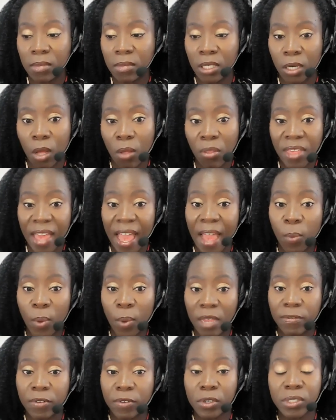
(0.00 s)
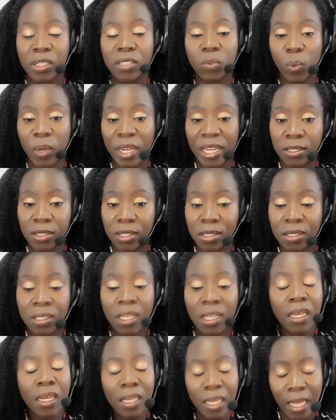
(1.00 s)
that way versus wages,